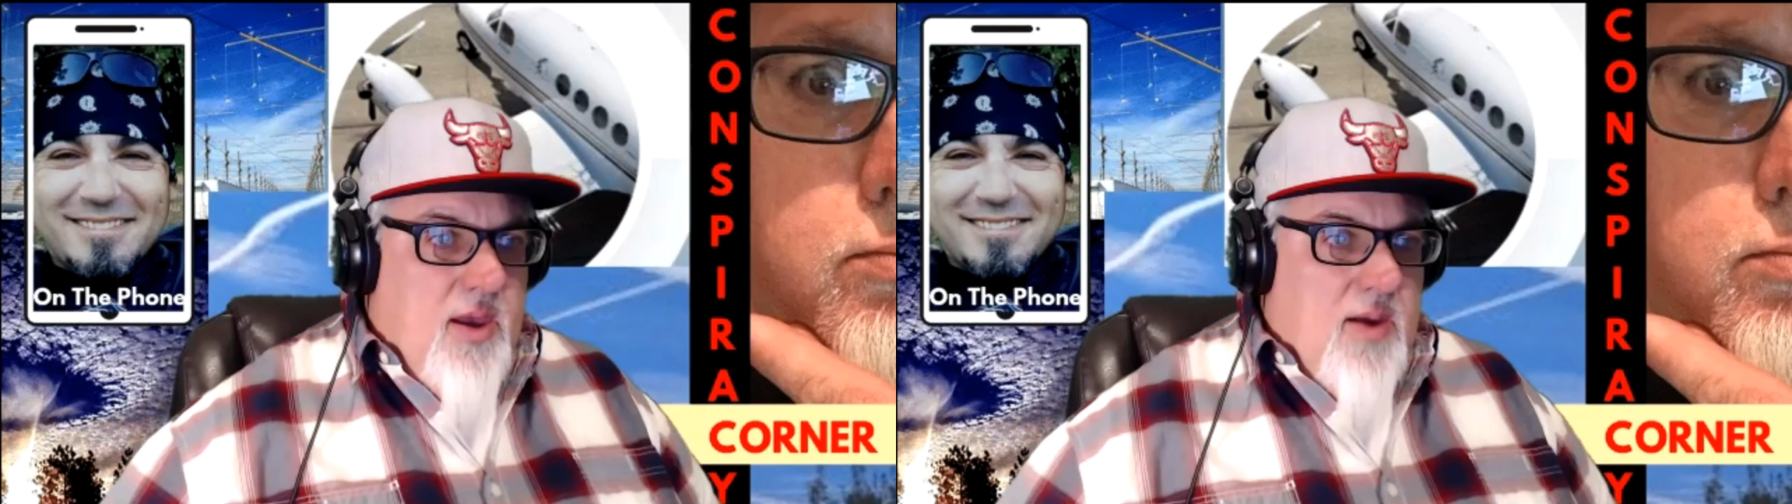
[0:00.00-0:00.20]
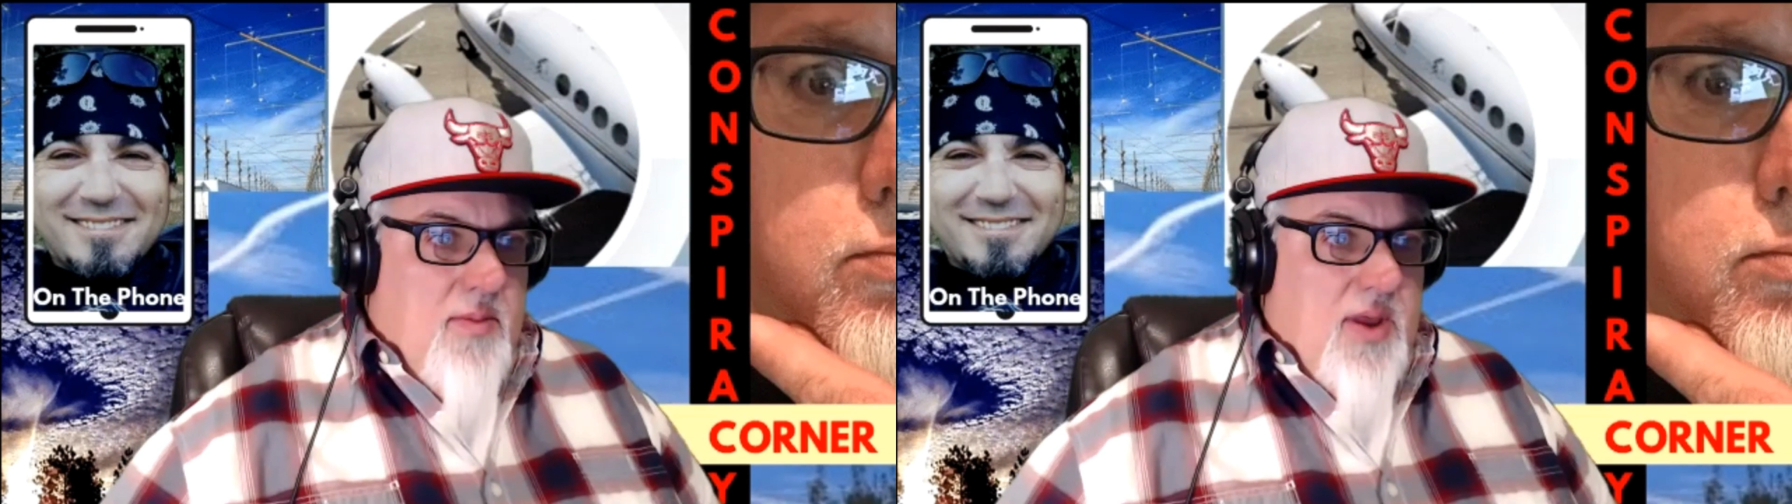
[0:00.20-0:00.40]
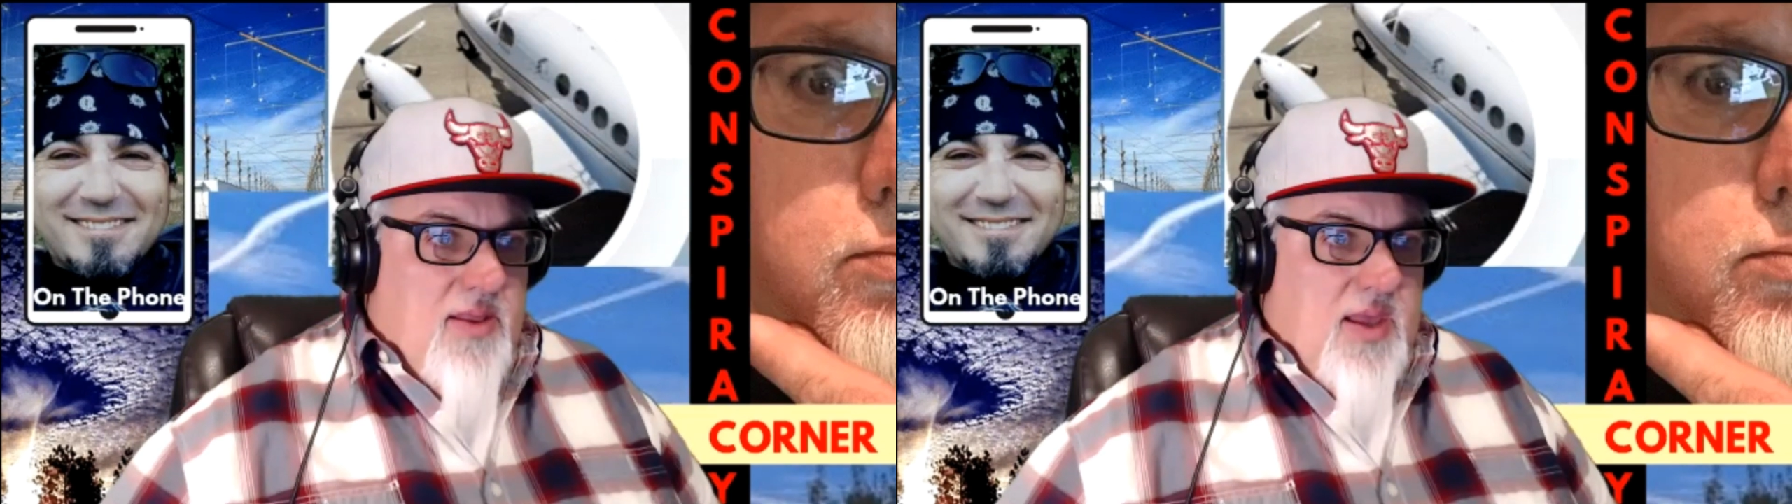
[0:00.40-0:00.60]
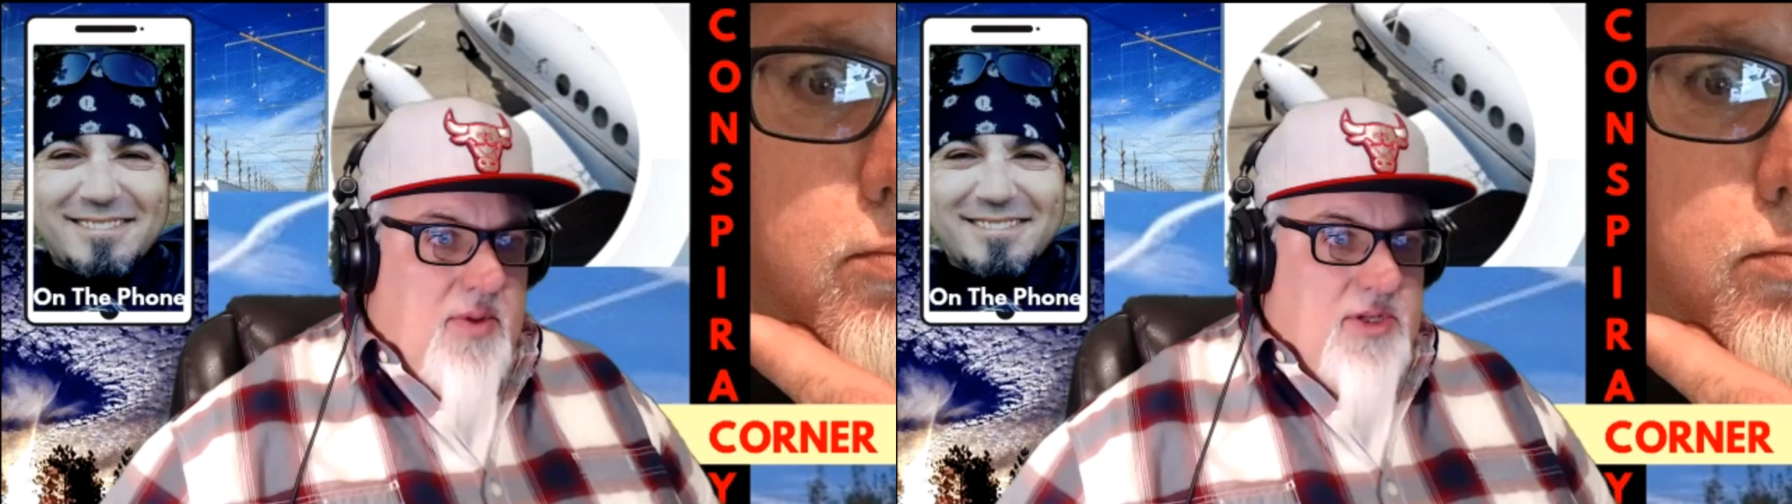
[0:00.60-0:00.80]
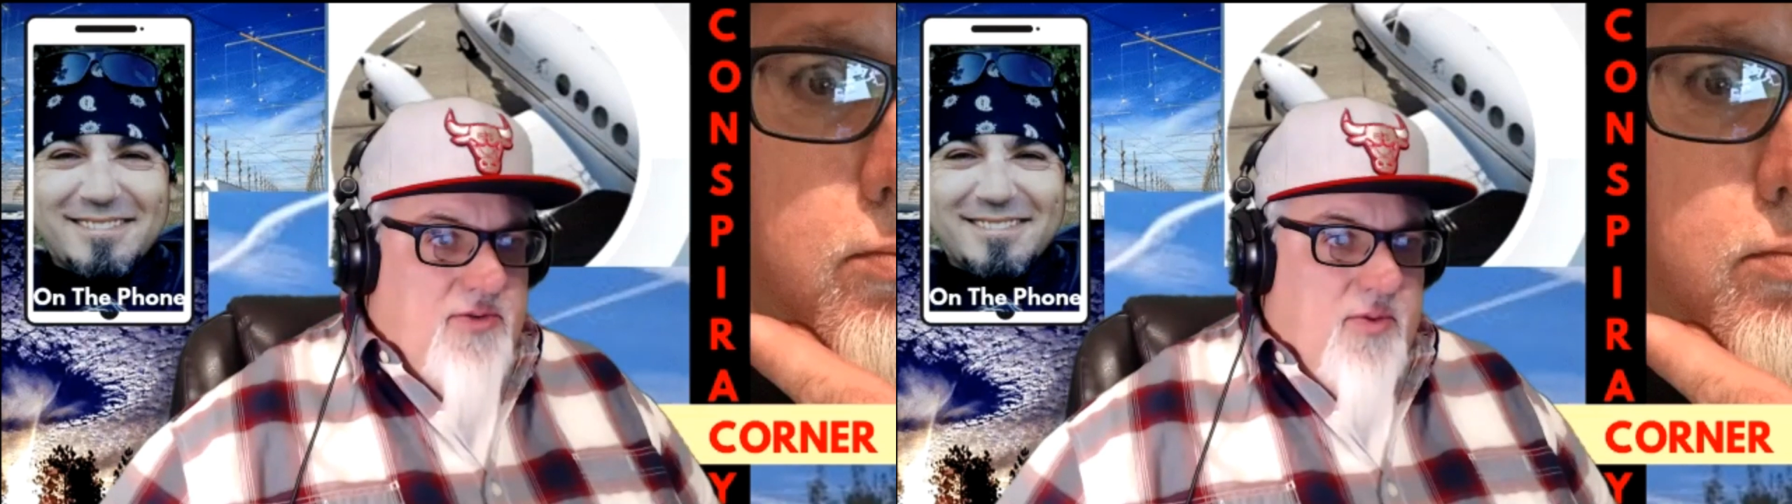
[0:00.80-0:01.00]
I'm not that
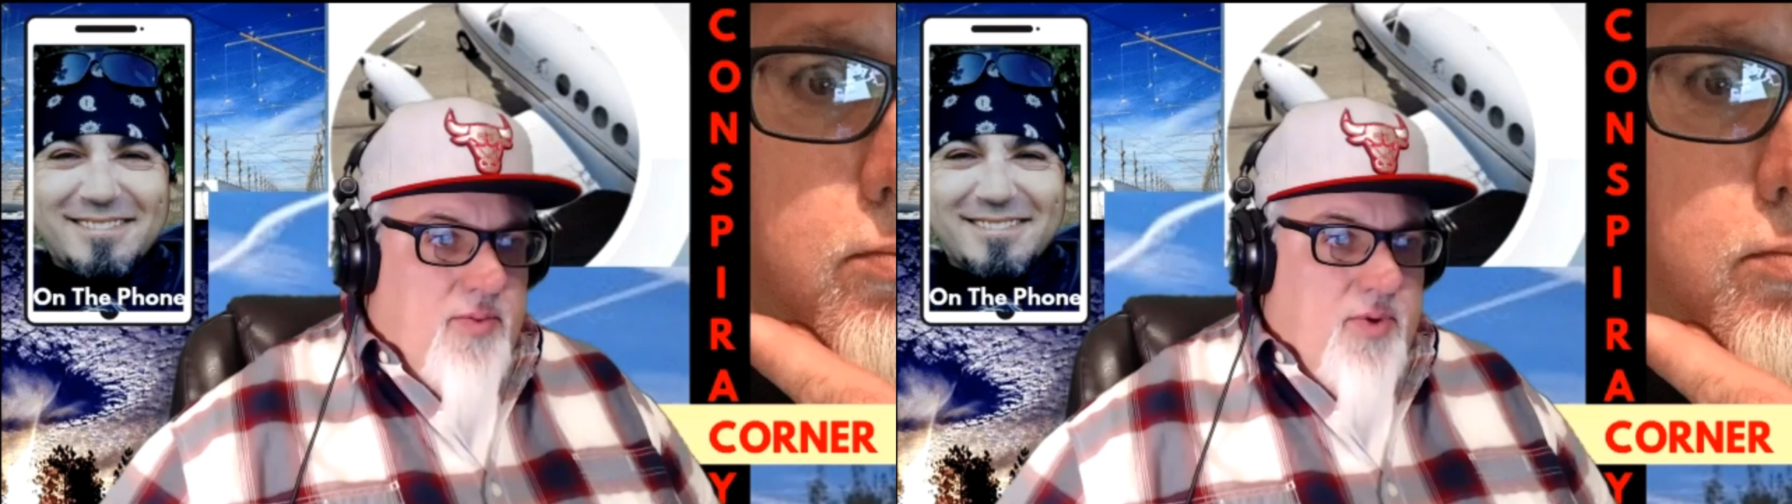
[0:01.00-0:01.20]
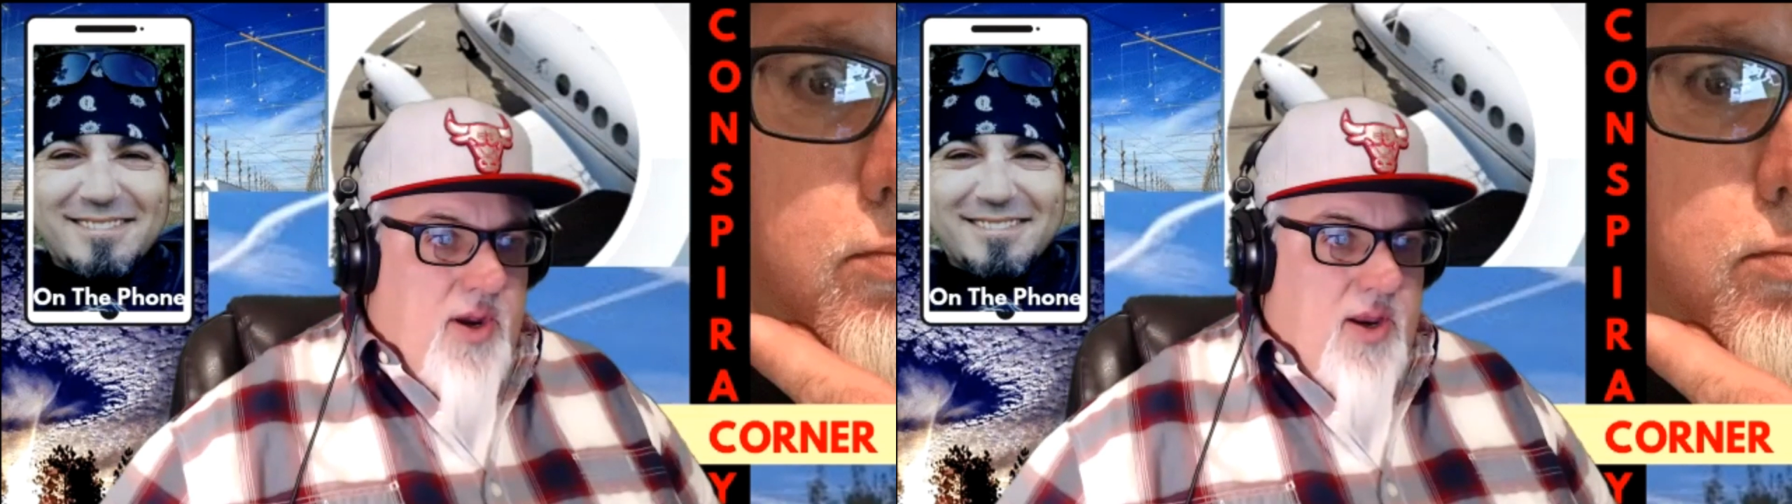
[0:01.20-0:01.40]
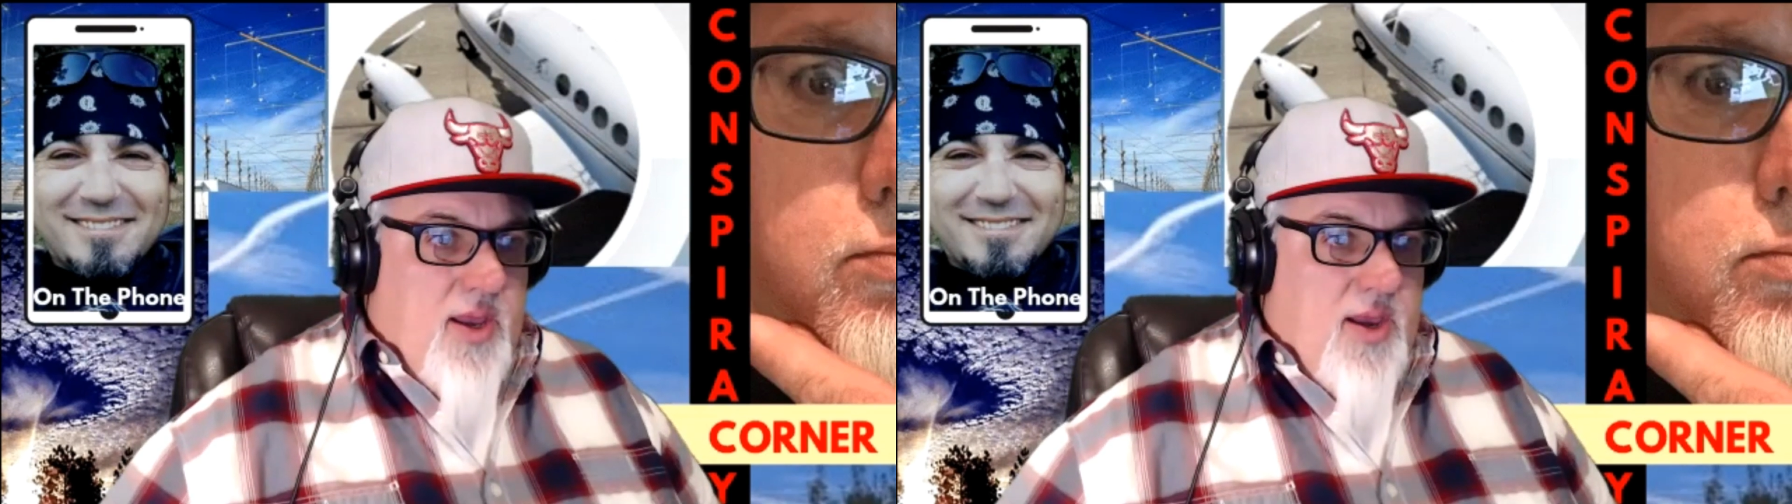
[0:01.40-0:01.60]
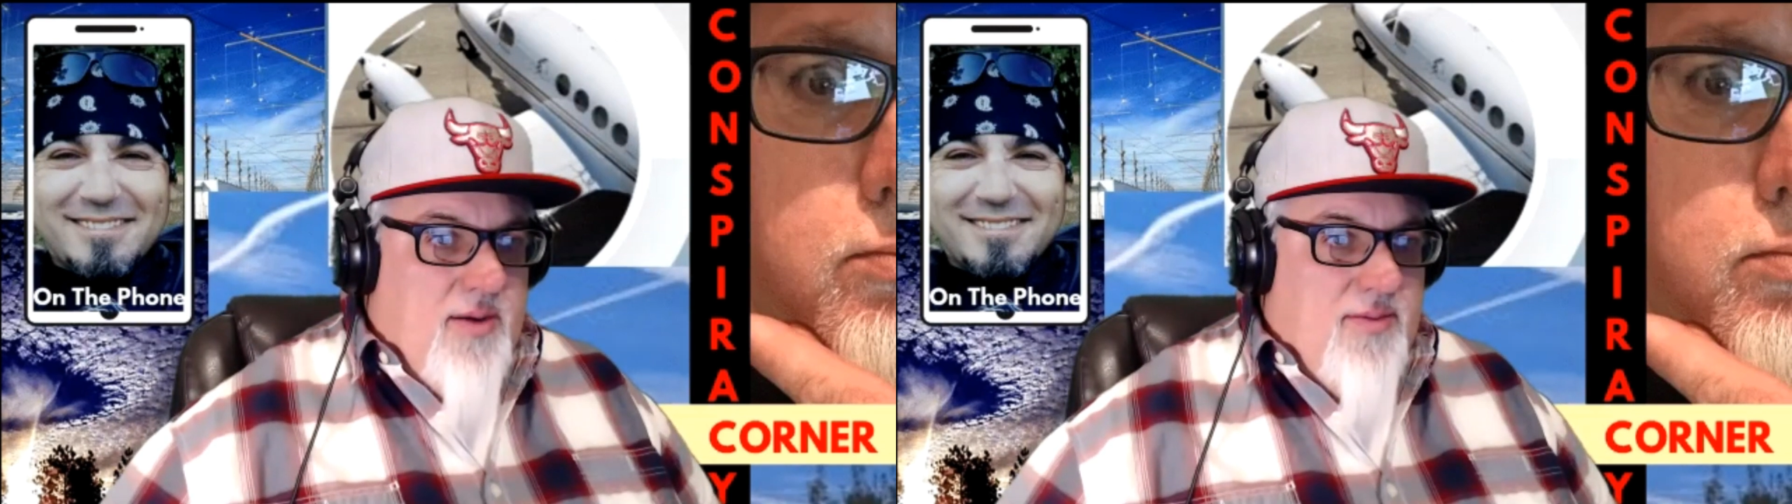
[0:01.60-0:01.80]
much of a brainiac.